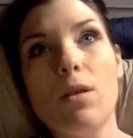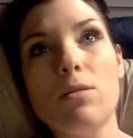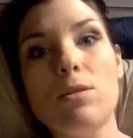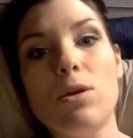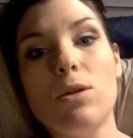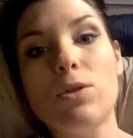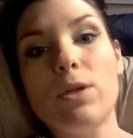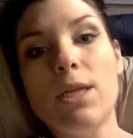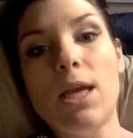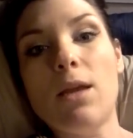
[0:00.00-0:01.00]

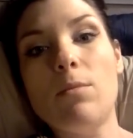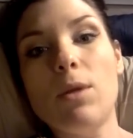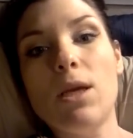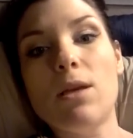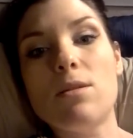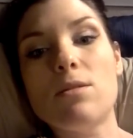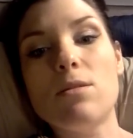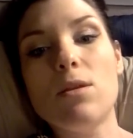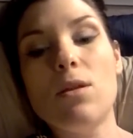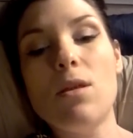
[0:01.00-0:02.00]
surgery date,
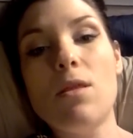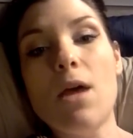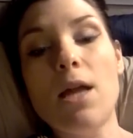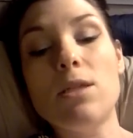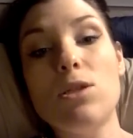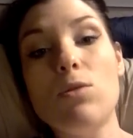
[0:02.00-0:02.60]
because that's,